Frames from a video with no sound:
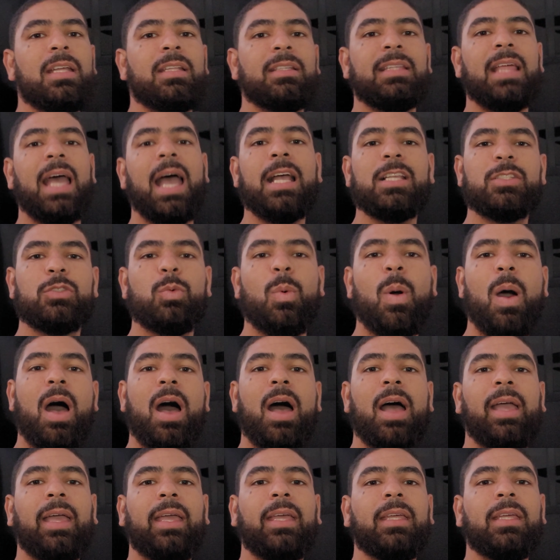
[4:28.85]
That's
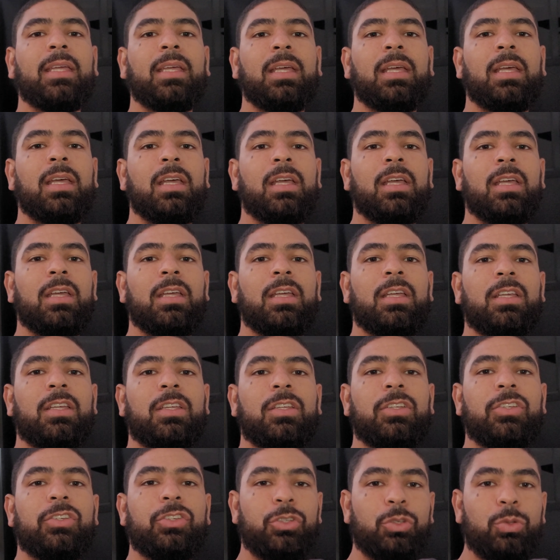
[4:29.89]
why
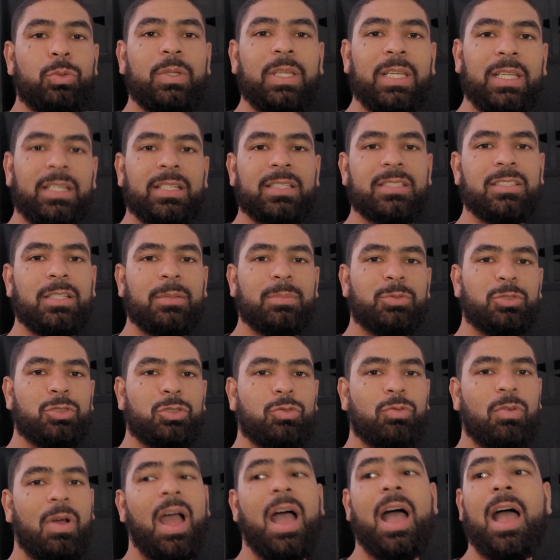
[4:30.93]
you need to
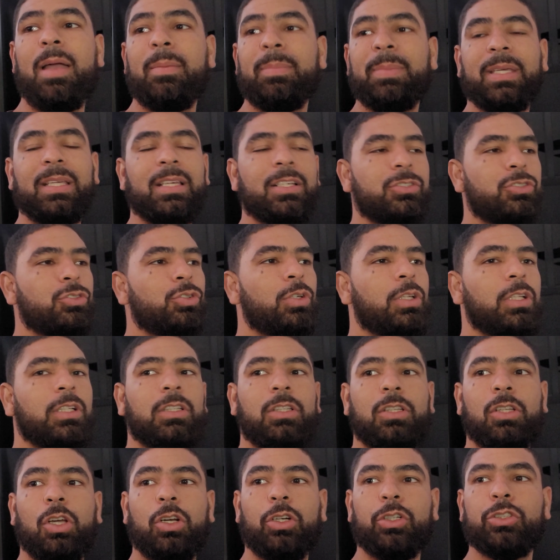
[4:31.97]
subscribe, because you
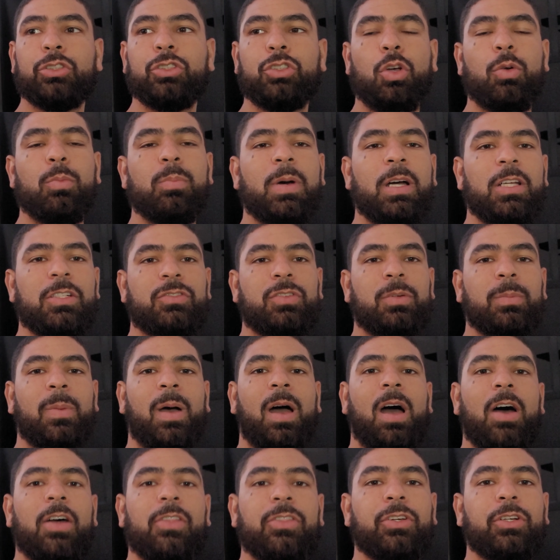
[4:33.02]
can learn so much from
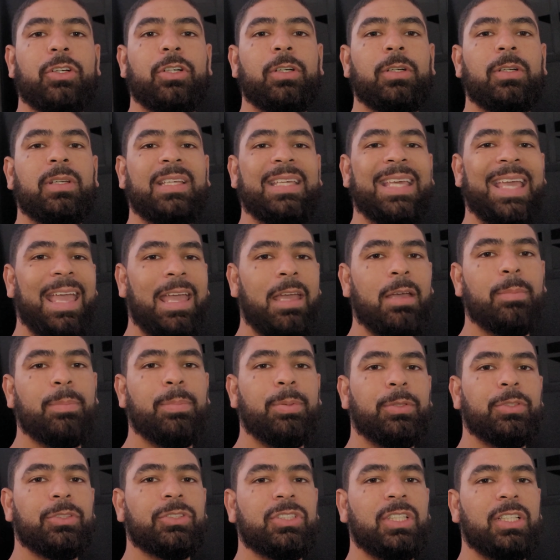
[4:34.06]
other
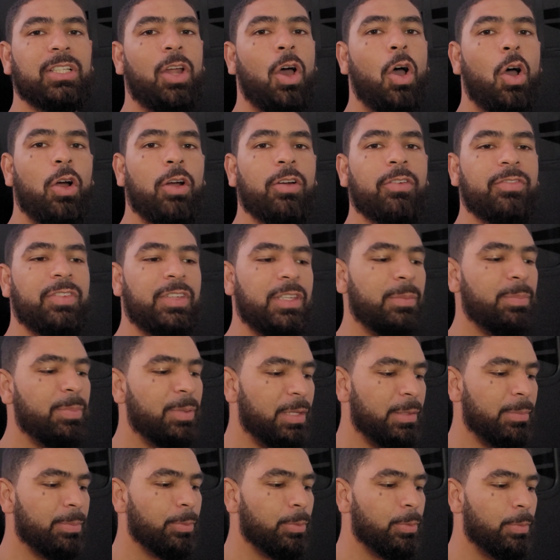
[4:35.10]
campers and RV
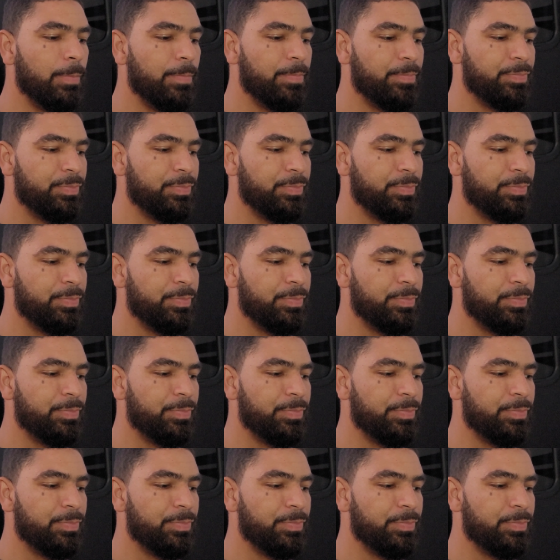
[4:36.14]
people